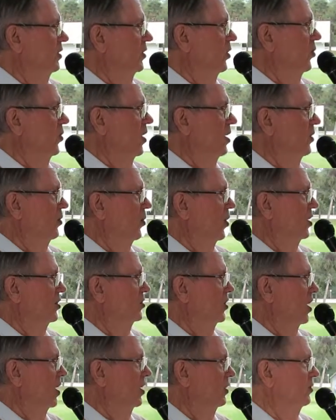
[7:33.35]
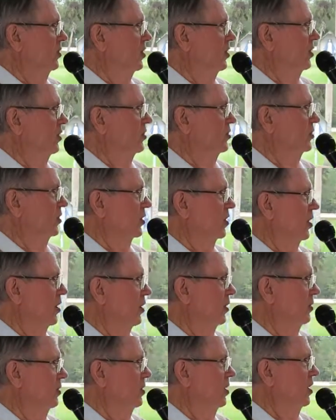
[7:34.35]
the way it was 100 years
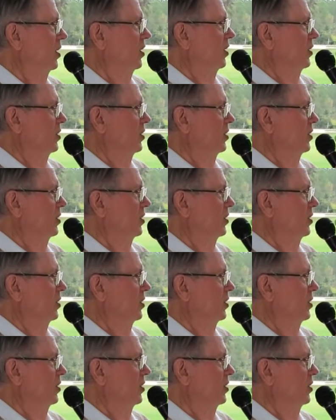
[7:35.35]
ago.